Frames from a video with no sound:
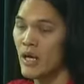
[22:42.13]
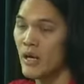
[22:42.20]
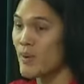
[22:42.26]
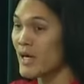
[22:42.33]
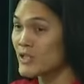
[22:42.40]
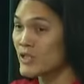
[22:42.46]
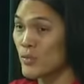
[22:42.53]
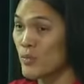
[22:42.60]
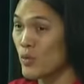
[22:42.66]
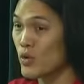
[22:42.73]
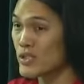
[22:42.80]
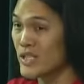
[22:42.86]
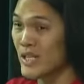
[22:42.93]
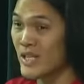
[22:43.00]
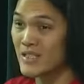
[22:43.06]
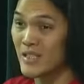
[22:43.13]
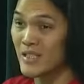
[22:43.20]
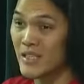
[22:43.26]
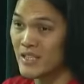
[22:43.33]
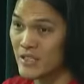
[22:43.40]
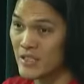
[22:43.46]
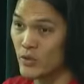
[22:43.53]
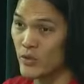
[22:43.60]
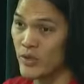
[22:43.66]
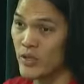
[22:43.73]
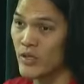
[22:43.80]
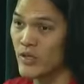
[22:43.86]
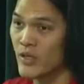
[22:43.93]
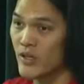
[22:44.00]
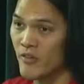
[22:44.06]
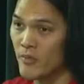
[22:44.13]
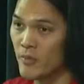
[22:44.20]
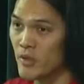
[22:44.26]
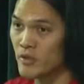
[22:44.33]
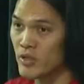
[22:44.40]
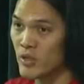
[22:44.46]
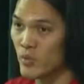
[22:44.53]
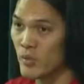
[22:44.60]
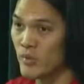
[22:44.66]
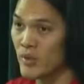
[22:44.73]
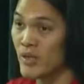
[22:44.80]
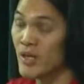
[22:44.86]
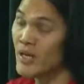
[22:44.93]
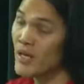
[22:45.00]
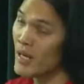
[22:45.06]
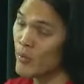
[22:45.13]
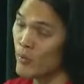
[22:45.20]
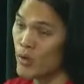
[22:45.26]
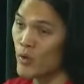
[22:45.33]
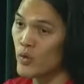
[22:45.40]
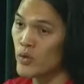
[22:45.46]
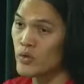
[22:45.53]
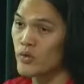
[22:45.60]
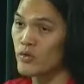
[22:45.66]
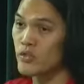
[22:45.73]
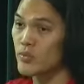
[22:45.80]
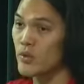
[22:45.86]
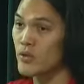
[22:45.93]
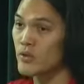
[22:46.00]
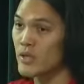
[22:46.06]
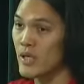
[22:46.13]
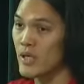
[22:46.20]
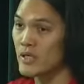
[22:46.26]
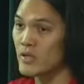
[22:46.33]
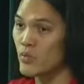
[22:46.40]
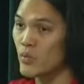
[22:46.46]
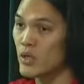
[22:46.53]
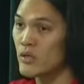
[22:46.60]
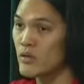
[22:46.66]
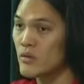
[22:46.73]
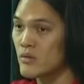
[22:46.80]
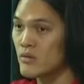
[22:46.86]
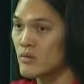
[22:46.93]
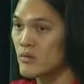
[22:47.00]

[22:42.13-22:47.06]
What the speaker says: And Patrick Okorski has a history of abusing women, and we're going to expose that as well.